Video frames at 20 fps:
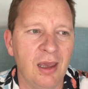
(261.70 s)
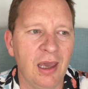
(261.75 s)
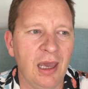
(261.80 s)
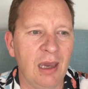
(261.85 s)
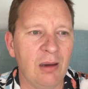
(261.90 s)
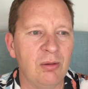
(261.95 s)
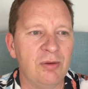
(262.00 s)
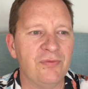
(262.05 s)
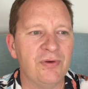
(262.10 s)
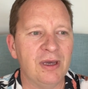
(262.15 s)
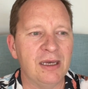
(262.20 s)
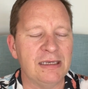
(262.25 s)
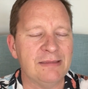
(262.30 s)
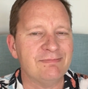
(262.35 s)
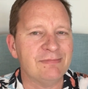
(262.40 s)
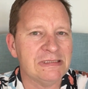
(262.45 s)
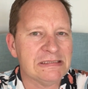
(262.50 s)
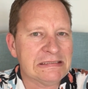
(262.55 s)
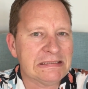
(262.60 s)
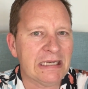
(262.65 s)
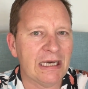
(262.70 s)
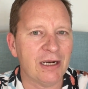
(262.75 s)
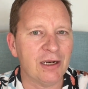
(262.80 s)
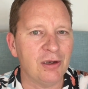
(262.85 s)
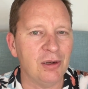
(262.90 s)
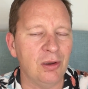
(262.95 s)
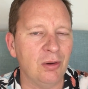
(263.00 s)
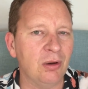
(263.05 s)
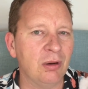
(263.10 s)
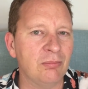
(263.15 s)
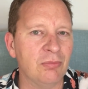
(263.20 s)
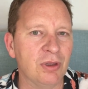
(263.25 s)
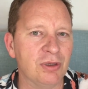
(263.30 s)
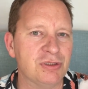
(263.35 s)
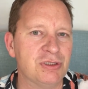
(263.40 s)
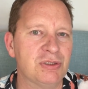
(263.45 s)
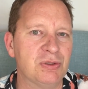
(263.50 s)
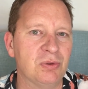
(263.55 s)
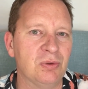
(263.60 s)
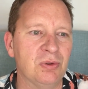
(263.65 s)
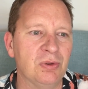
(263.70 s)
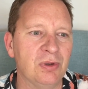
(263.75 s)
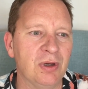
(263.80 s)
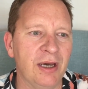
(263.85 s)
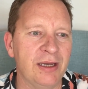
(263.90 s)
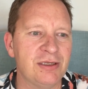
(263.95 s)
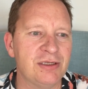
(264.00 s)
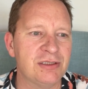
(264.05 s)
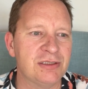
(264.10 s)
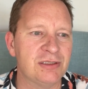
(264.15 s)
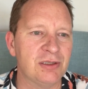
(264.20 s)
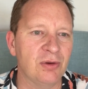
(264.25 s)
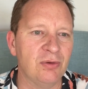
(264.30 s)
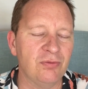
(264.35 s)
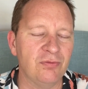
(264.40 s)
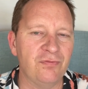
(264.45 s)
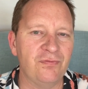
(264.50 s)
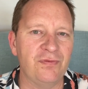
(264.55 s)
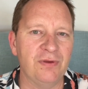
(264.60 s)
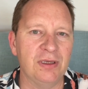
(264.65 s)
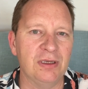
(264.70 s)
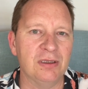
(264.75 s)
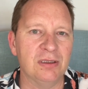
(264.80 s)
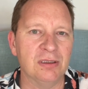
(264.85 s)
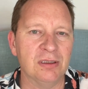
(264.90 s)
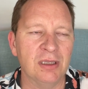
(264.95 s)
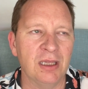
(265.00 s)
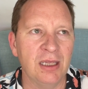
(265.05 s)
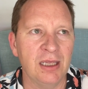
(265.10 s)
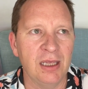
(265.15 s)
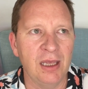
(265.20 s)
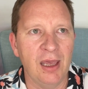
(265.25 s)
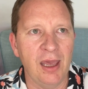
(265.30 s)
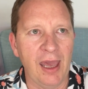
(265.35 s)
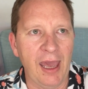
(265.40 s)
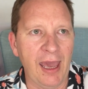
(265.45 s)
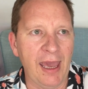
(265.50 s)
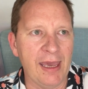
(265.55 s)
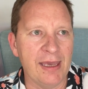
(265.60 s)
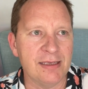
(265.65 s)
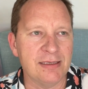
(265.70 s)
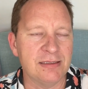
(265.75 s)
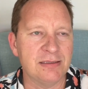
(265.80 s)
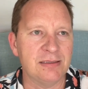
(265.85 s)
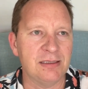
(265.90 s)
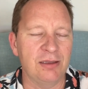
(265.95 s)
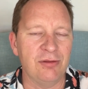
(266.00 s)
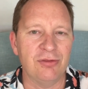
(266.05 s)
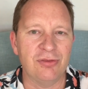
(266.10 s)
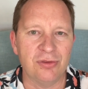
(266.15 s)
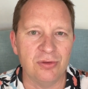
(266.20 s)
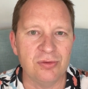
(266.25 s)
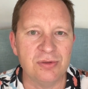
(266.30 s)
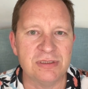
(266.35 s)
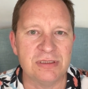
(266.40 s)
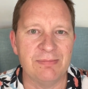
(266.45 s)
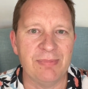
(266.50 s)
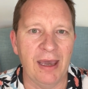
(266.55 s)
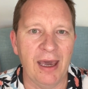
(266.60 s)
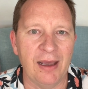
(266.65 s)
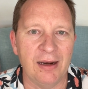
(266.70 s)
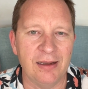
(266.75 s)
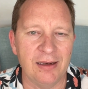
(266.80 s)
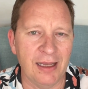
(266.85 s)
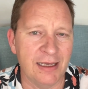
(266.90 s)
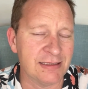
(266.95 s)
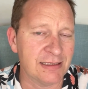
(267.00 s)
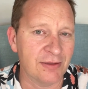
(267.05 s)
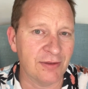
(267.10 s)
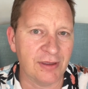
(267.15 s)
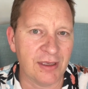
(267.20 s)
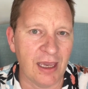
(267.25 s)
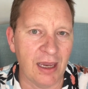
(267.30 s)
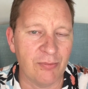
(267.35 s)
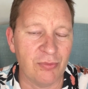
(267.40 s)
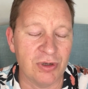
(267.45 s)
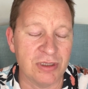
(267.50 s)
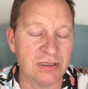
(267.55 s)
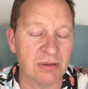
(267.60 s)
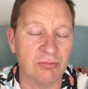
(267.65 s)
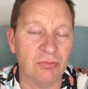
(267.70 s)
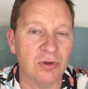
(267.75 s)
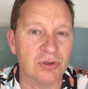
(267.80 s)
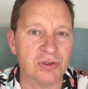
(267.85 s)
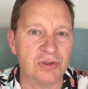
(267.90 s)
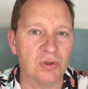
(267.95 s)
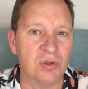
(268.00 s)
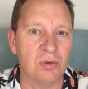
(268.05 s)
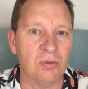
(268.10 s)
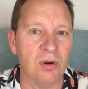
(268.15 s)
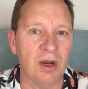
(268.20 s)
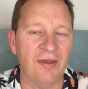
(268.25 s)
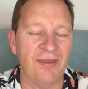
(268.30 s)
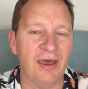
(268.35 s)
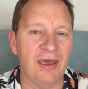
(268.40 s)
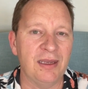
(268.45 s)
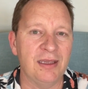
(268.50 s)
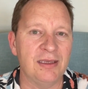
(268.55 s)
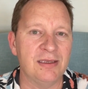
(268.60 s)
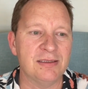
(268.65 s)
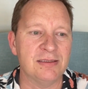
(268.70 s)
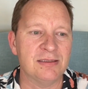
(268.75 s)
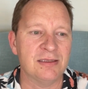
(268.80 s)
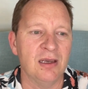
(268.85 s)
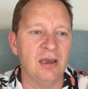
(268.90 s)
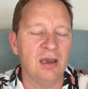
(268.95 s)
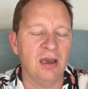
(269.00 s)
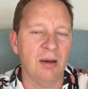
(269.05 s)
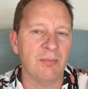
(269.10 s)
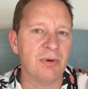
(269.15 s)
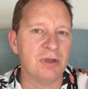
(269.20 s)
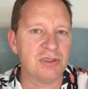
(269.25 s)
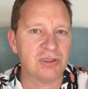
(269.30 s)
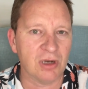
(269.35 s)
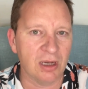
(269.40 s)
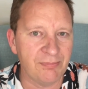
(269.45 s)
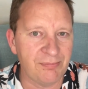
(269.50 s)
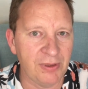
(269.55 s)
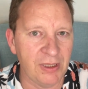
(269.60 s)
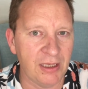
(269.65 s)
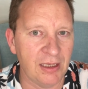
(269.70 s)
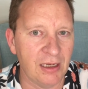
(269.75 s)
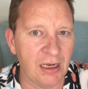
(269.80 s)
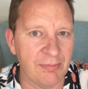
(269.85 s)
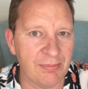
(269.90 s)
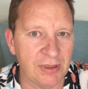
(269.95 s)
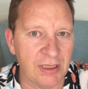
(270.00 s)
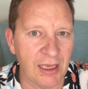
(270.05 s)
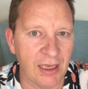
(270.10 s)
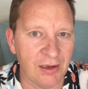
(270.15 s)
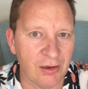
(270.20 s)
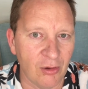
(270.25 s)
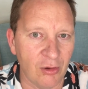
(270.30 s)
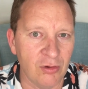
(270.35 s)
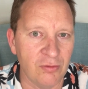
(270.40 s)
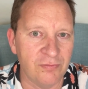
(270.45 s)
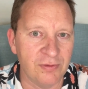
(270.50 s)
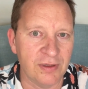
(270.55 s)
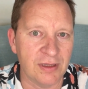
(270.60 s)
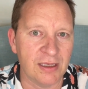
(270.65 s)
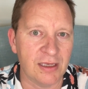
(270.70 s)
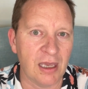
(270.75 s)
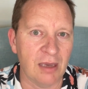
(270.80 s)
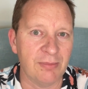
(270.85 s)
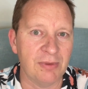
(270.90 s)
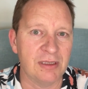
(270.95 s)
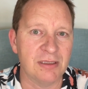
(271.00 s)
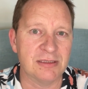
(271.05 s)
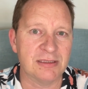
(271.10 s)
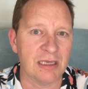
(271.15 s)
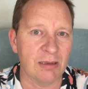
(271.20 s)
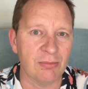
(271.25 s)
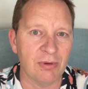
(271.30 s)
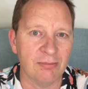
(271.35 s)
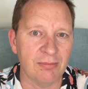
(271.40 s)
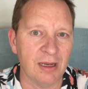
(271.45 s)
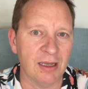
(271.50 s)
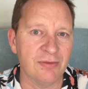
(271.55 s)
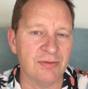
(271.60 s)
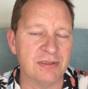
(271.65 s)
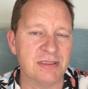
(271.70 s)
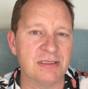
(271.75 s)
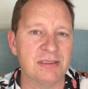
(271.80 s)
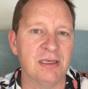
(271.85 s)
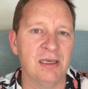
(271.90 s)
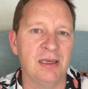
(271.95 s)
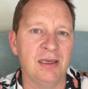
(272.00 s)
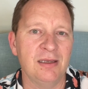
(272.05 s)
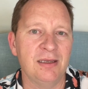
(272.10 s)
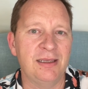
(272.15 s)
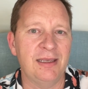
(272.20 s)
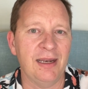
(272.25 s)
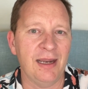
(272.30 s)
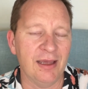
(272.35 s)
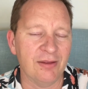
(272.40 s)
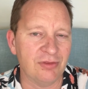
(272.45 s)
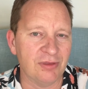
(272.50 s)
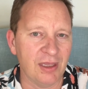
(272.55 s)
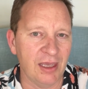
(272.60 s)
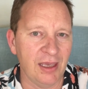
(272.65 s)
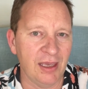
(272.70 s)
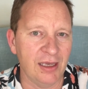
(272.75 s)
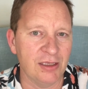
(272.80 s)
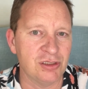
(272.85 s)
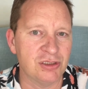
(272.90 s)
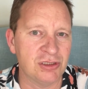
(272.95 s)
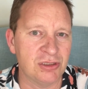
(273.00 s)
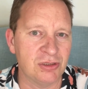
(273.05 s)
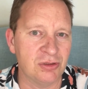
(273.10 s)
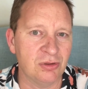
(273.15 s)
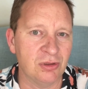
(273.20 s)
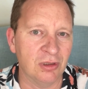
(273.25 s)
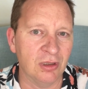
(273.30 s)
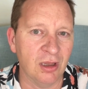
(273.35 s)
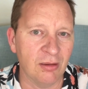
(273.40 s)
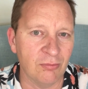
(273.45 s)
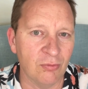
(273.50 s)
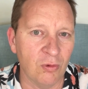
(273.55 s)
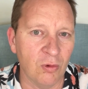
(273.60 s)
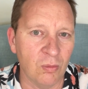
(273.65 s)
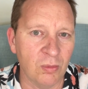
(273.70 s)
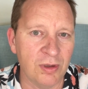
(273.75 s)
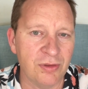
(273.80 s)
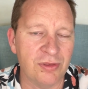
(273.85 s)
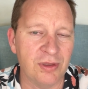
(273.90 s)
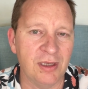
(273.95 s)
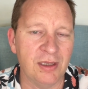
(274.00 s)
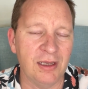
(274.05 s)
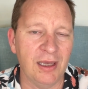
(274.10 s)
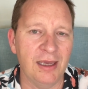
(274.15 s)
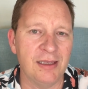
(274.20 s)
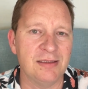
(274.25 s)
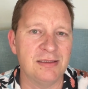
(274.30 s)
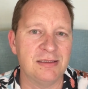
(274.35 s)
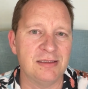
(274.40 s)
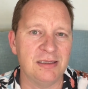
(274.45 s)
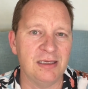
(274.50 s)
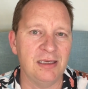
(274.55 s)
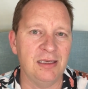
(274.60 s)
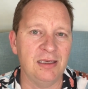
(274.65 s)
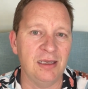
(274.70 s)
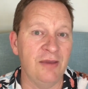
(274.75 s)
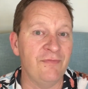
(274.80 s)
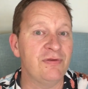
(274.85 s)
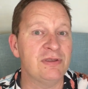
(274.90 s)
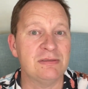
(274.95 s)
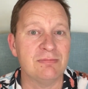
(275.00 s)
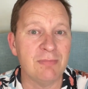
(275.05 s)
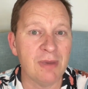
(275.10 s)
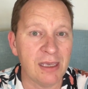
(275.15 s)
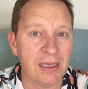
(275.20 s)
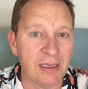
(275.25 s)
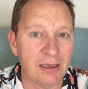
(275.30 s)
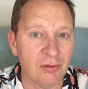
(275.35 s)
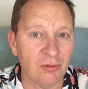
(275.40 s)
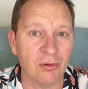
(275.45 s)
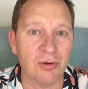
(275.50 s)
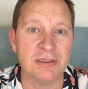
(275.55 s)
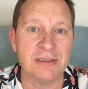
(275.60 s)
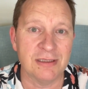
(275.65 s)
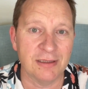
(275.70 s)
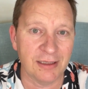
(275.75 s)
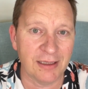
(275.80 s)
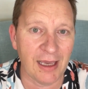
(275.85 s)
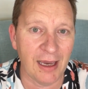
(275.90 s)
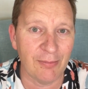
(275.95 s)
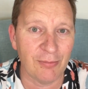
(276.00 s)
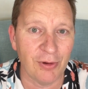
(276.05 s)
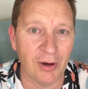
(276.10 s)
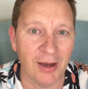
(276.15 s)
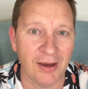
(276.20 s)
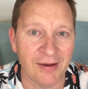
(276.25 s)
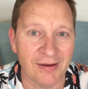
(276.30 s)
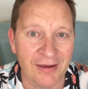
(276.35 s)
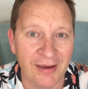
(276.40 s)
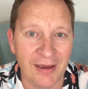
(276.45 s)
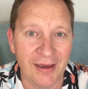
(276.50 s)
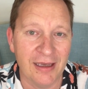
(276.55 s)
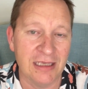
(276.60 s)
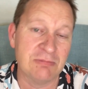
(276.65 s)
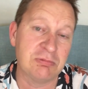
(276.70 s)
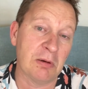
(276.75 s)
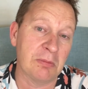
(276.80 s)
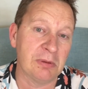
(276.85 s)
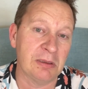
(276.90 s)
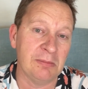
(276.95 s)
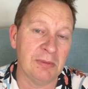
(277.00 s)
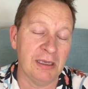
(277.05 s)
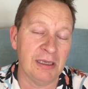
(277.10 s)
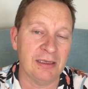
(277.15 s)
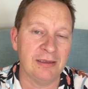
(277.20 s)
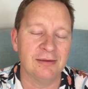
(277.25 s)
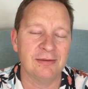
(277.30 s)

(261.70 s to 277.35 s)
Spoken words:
However, I don't know, I'm not sure. I just don't feel as enthused about it as other cameras. I'm not sure why that is. I'm gonna try and pick it up again over the coming summer months, get out there and shoot a lot more with it and see if it's me or is it the camera. It's probably me.